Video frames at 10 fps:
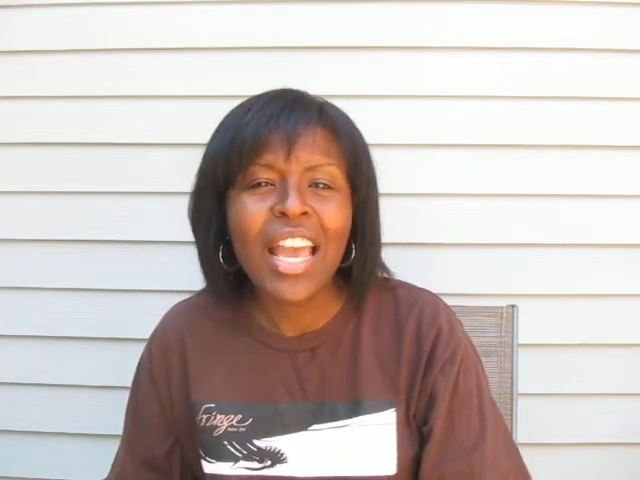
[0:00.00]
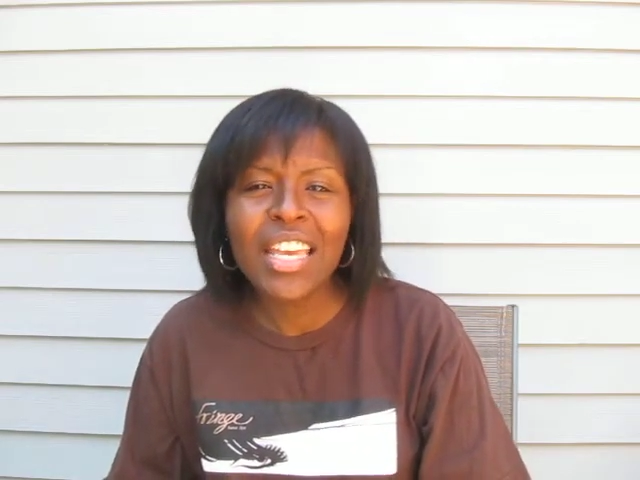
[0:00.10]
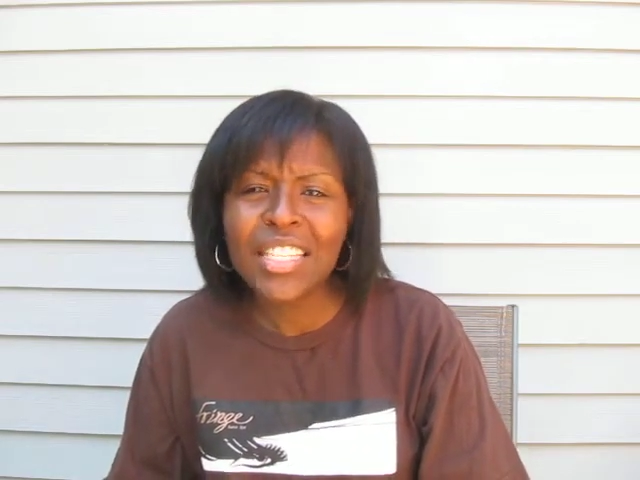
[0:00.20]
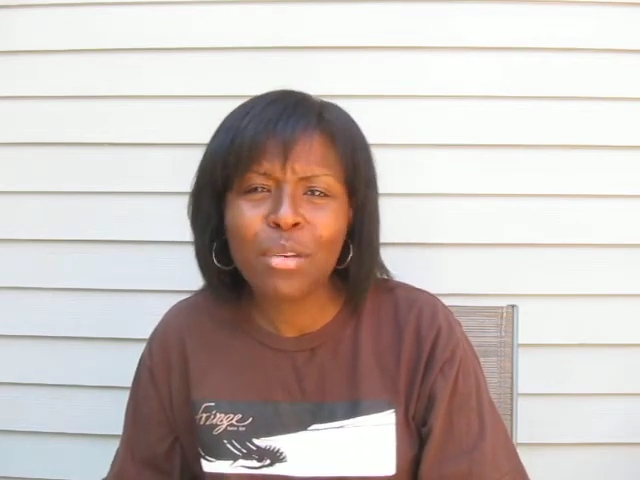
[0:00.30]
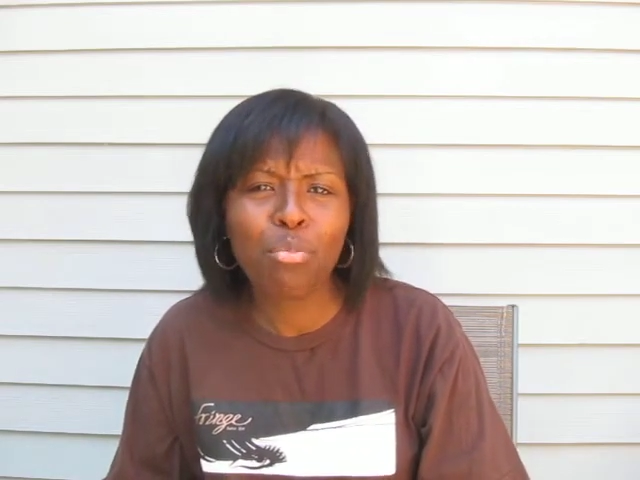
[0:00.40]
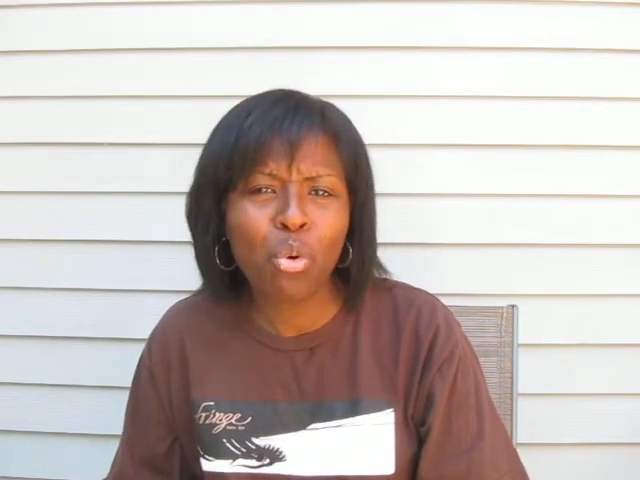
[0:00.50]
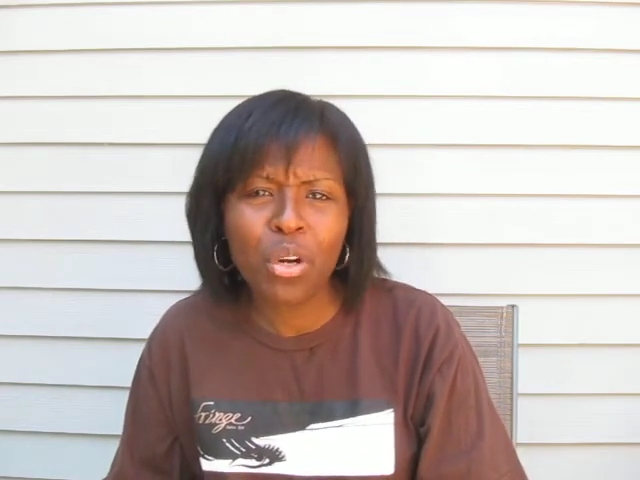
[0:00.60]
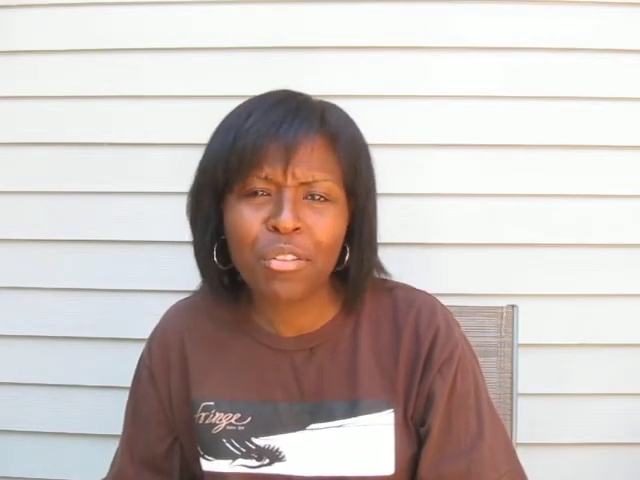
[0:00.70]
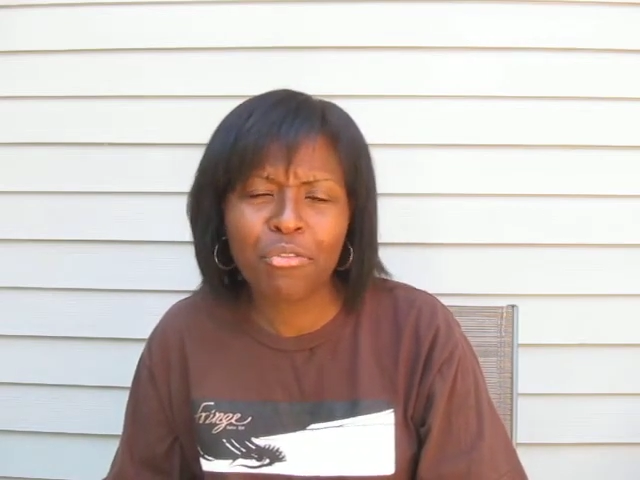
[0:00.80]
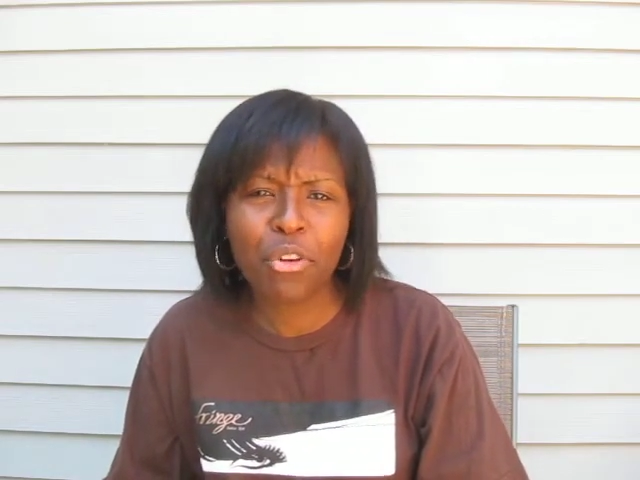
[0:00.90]
It's
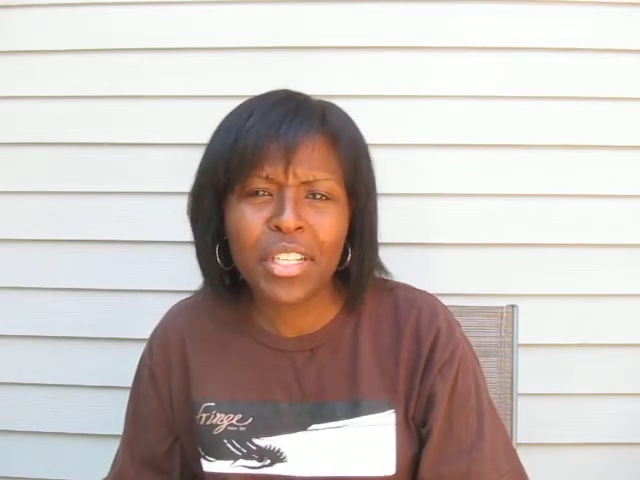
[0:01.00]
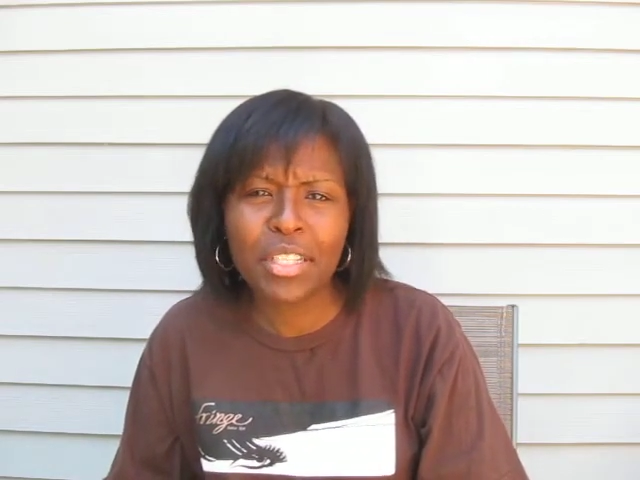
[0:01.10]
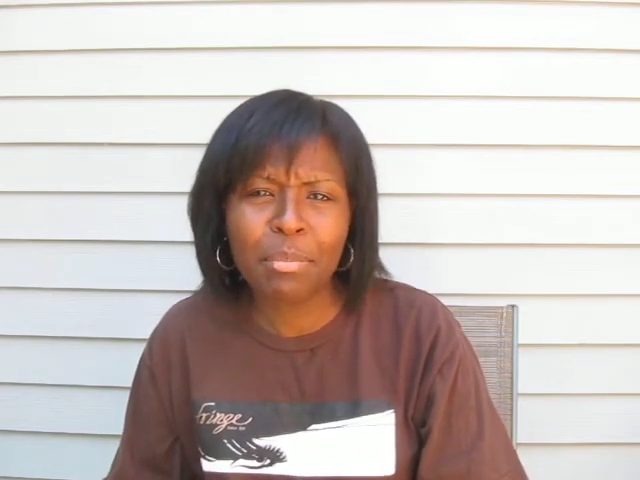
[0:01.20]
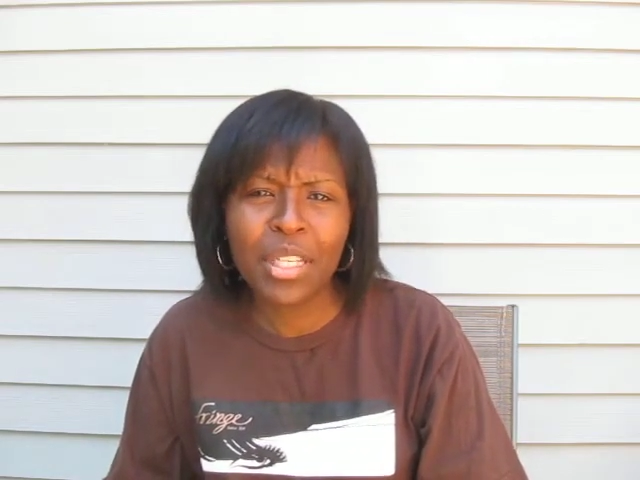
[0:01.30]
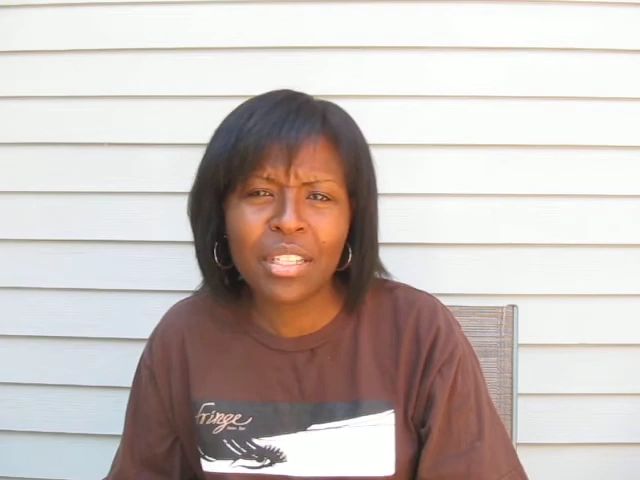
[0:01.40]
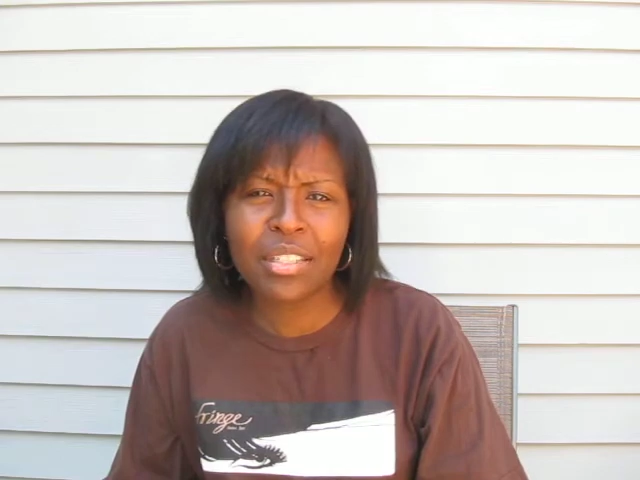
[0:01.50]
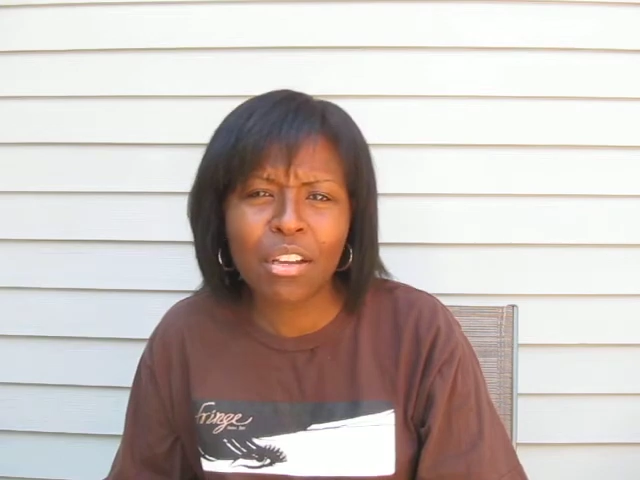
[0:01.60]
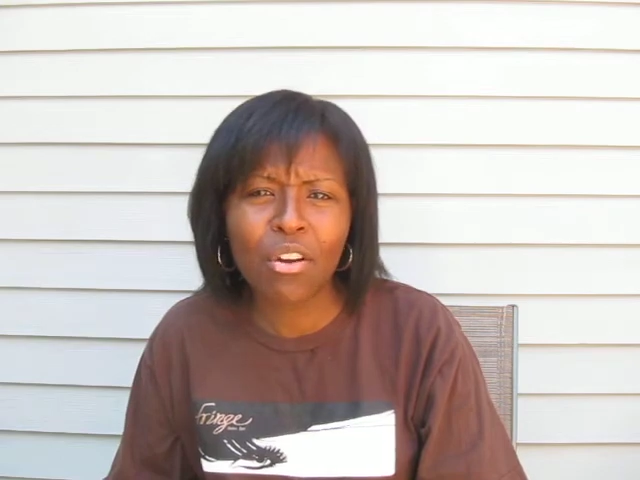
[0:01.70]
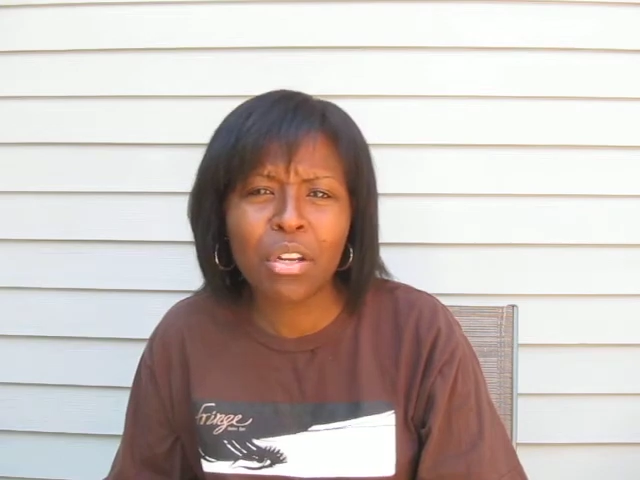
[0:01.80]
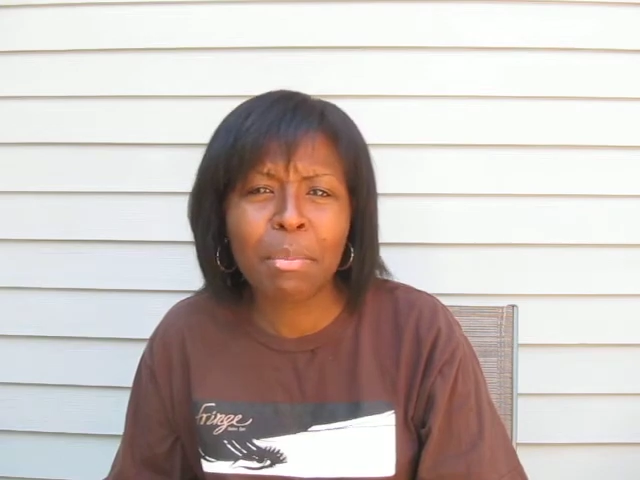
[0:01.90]
important for us to be
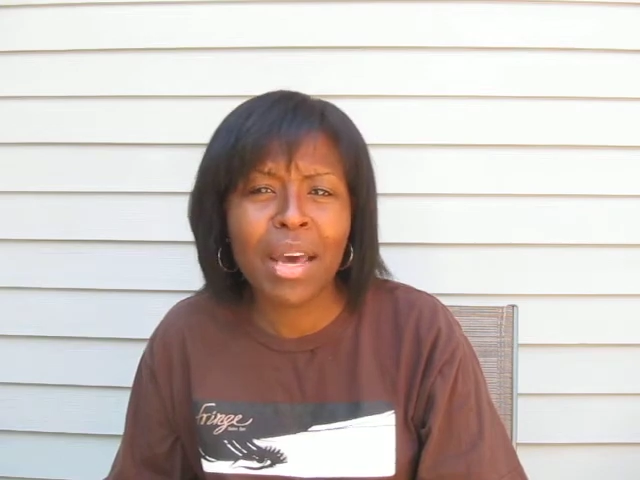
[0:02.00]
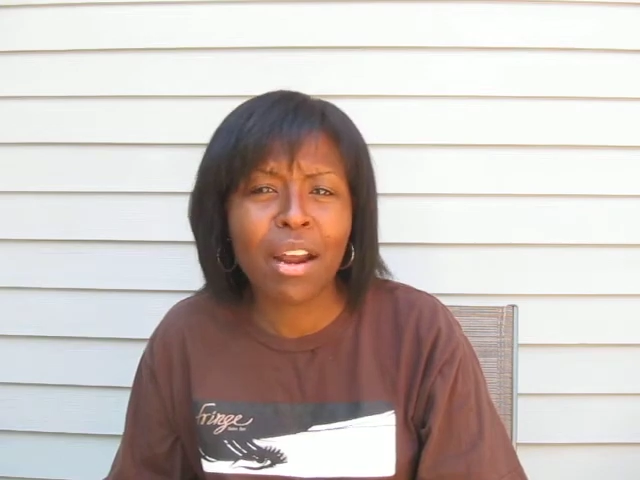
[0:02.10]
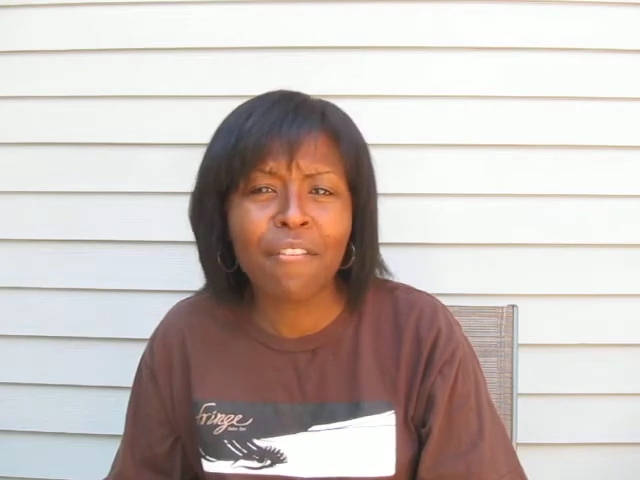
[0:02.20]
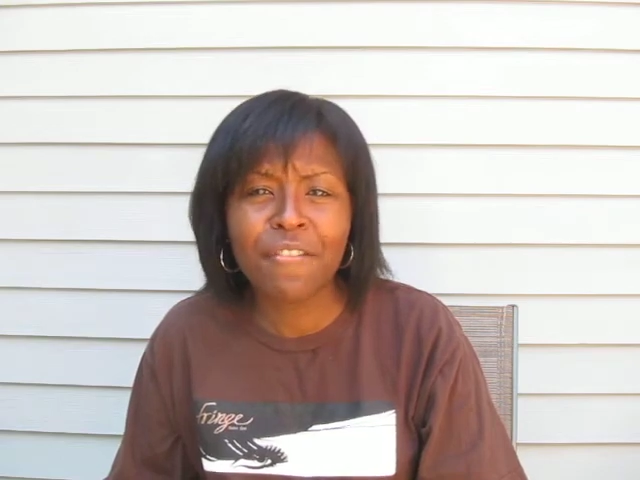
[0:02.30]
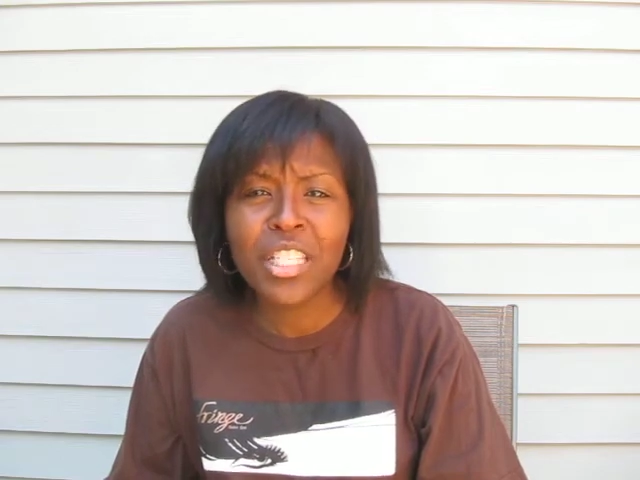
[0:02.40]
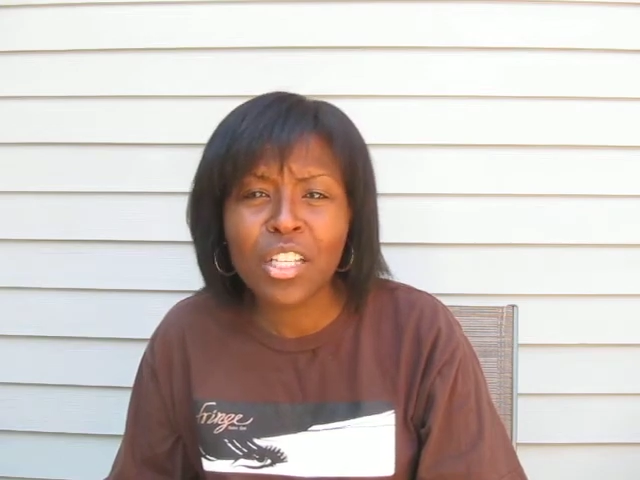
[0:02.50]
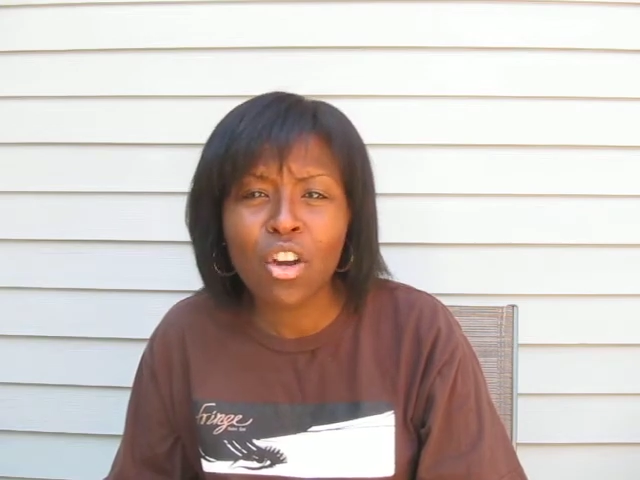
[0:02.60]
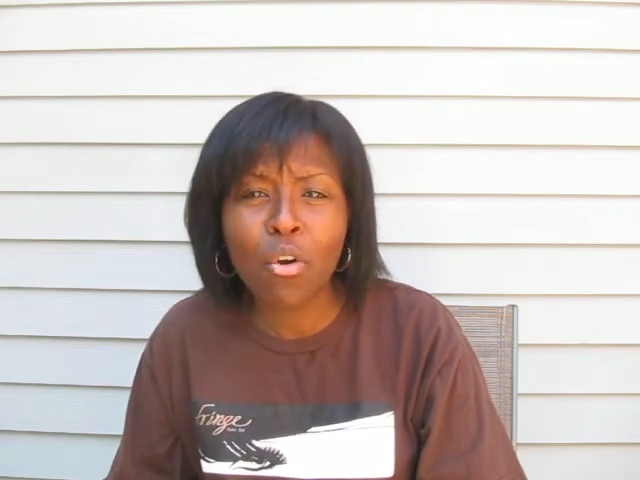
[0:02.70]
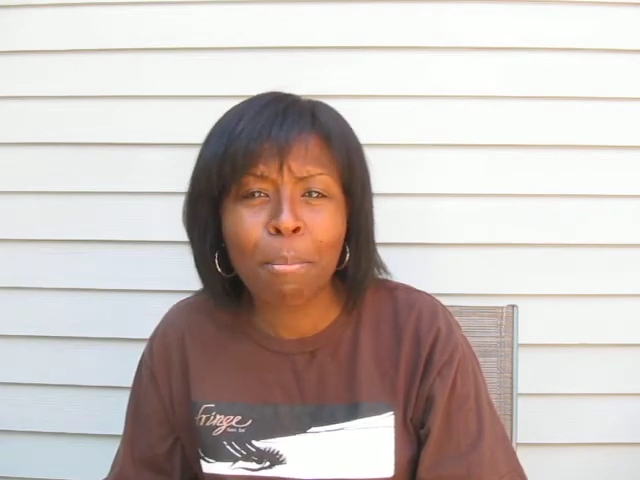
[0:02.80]
concerned about our physical,